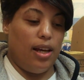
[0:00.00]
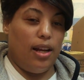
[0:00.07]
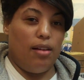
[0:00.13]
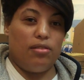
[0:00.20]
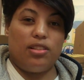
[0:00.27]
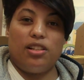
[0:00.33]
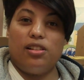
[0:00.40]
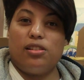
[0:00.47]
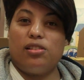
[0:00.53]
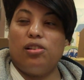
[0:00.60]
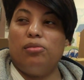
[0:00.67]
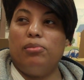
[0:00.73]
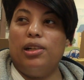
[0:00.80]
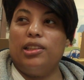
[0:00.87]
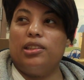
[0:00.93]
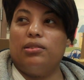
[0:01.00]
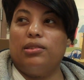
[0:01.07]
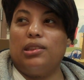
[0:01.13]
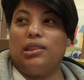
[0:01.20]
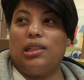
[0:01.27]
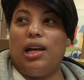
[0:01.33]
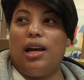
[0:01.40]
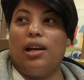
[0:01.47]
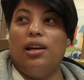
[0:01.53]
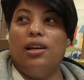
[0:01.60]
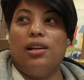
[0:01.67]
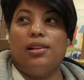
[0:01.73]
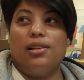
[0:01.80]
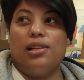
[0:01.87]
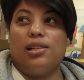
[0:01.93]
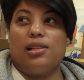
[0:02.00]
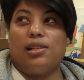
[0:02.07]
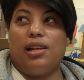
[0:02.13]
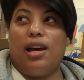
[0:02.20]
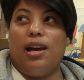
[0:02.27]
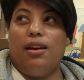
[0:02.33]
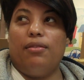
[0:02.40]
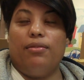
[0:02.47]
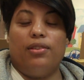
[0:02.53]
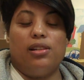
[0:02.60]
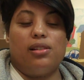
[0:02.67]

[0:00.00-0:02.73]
and I was here so much it was like the staff